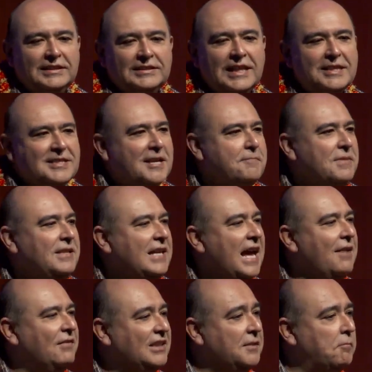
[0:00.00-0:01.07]
Does that mean they
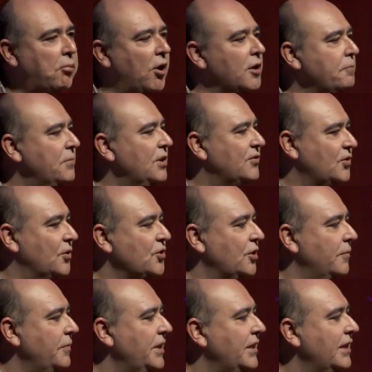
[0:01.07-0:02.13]
have a department of
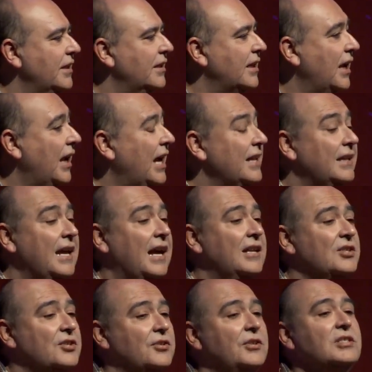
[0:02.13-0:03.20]
social media? And the
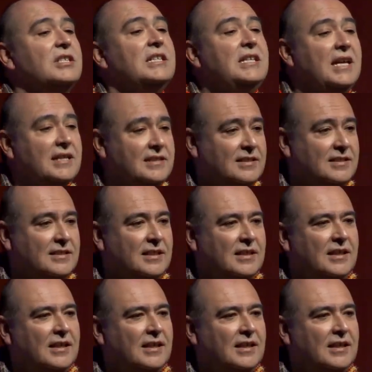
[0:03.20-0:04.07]
answer is yes.